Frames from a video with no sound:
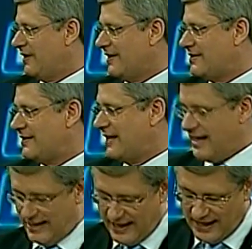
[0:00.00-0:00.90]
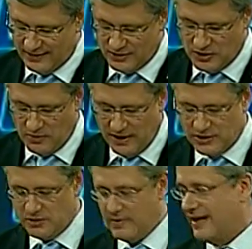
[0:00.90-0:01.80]
me to dedicate so
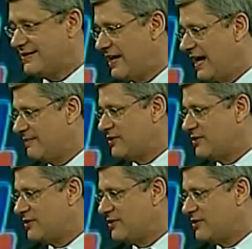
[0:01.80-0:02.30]
much of my time